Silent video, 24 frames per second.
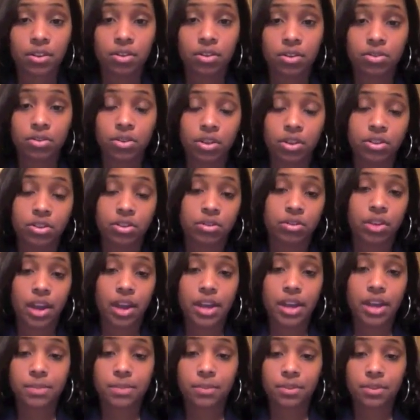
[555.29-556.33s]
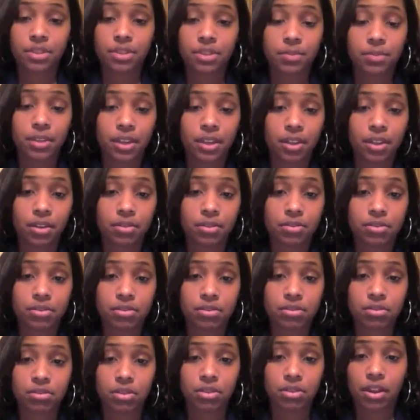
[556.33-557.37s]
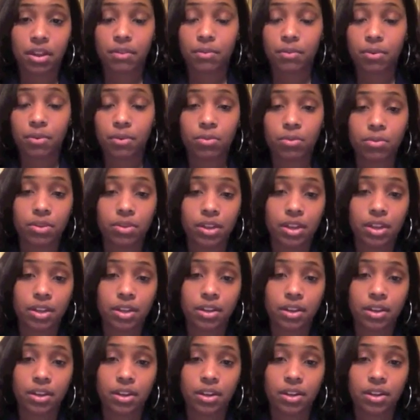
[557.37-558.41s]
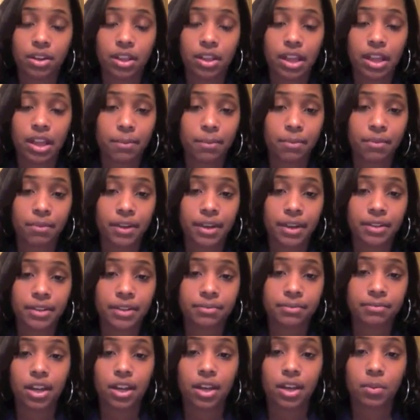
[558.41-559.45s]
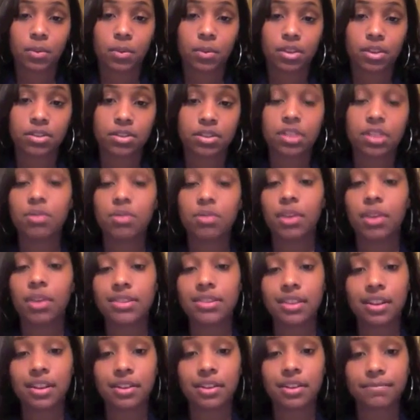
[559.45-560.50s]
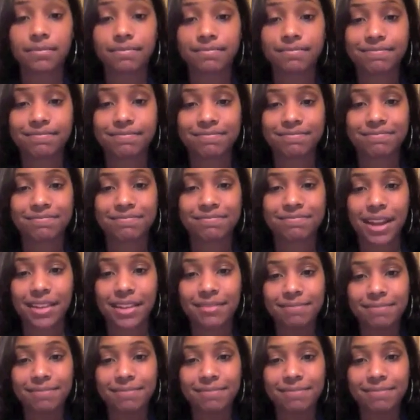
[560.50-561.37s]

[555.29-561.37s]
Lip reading: to talk to you guys about something else I wrote and elaborate. I will see you guys later. Bye.